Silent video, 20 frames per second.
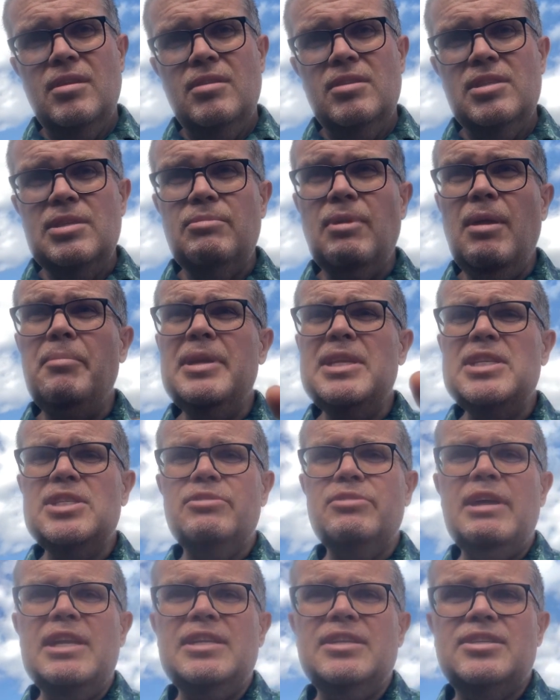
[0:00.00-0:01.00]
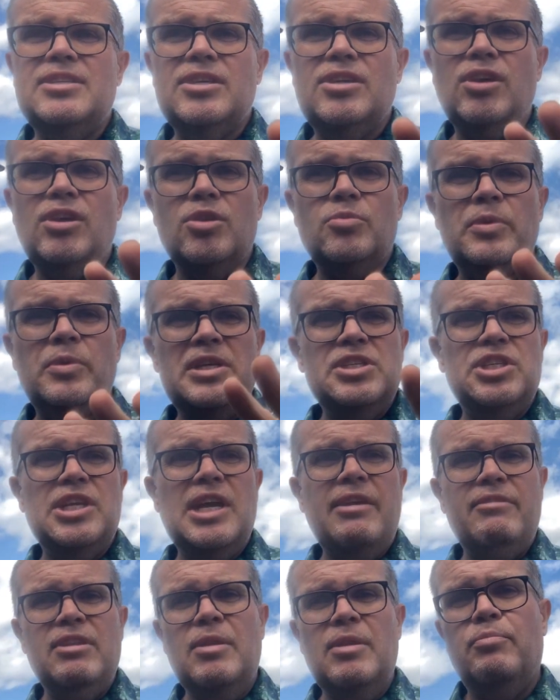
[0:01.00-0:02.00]
See, when we surrender to God, we
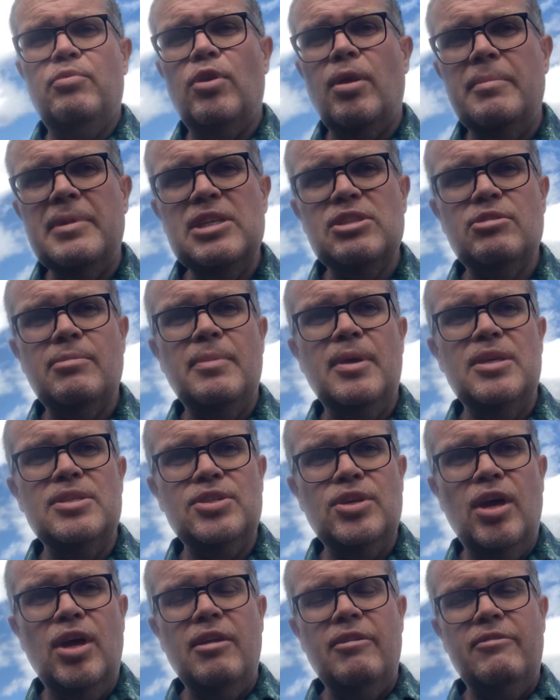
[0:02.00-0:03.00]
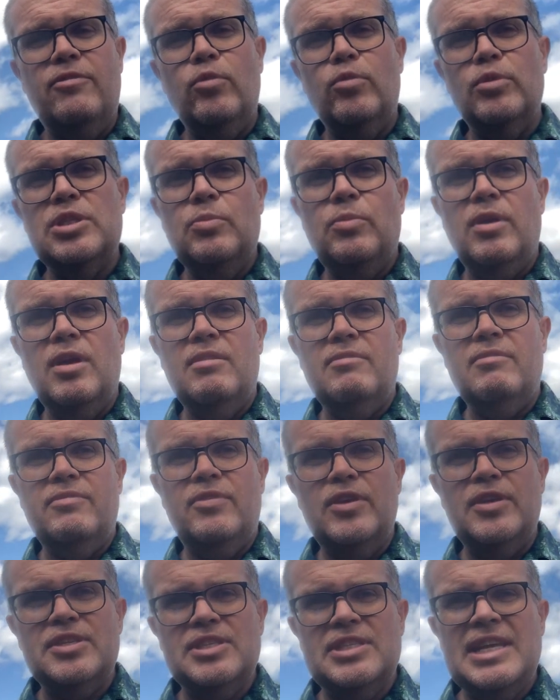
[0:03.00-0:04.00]
share in the promise from Isaiah 41,
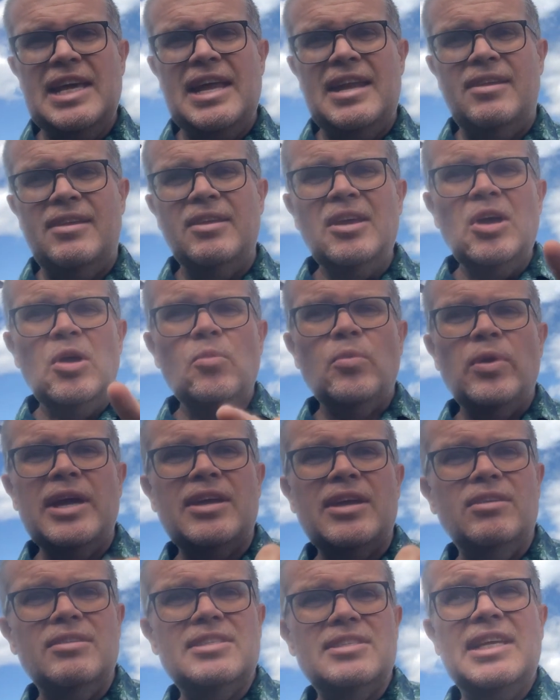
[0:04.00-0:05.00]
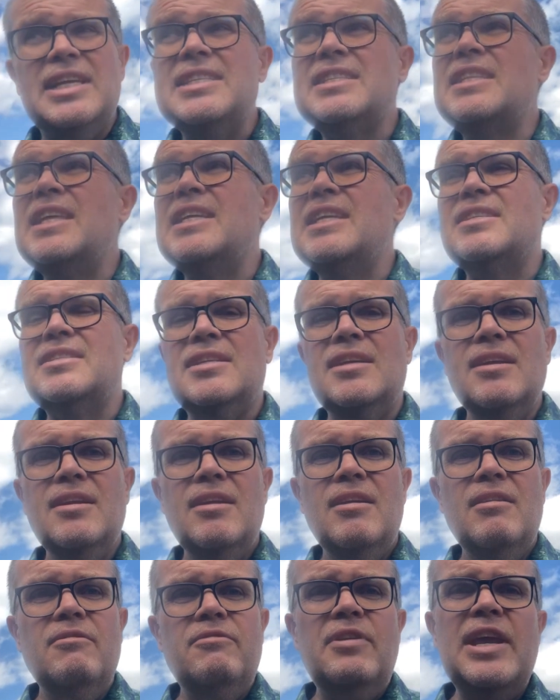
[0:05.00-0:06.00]
verse 10, where God says this
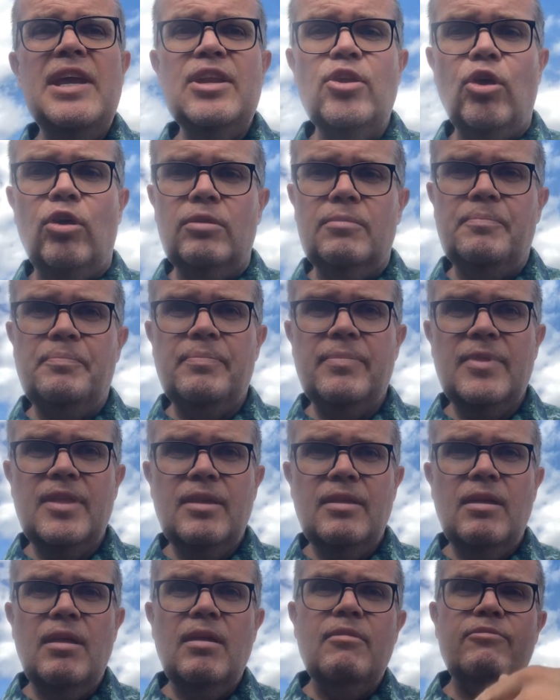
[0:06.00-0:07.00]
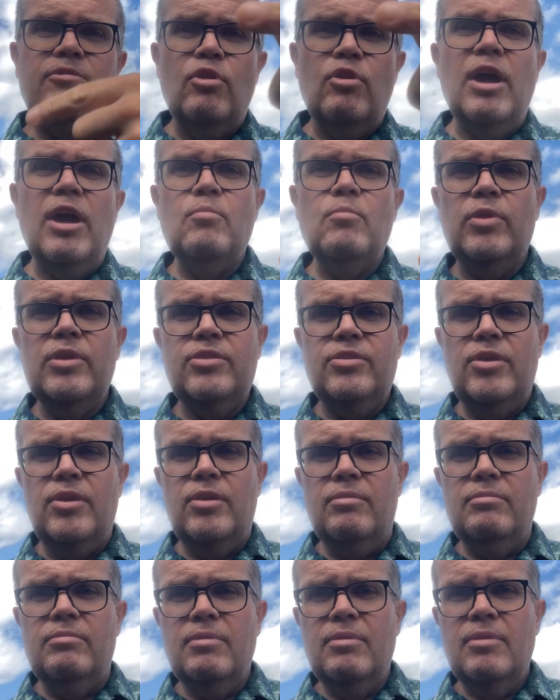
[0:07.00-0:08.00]
Fear not, for I am with
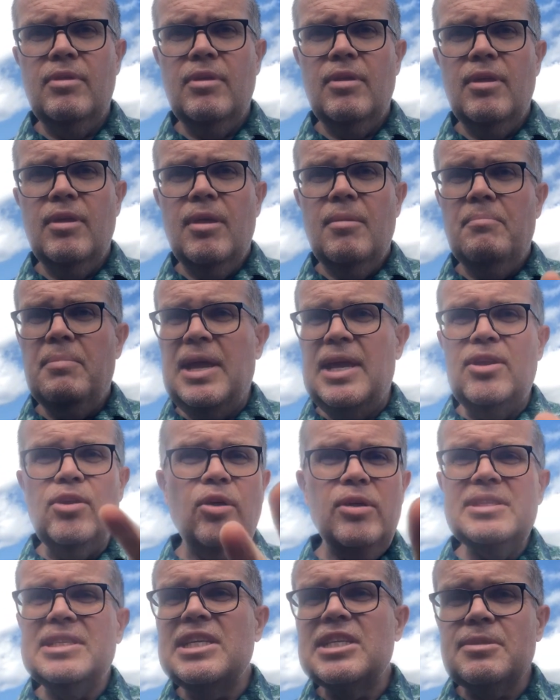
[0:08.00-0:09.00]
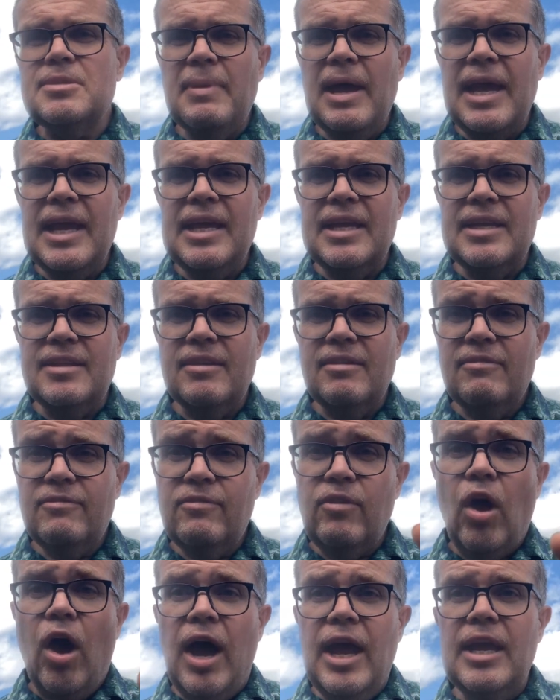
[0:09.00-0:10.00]
you. Be not dismayed,
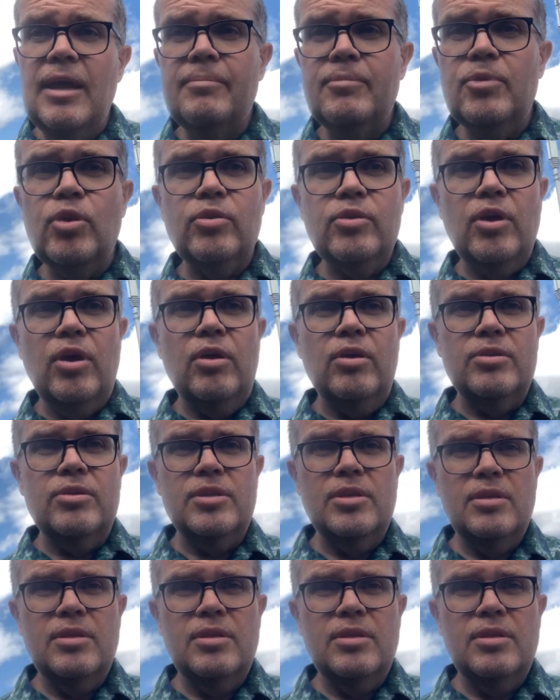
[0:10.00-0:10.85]
for I am your God.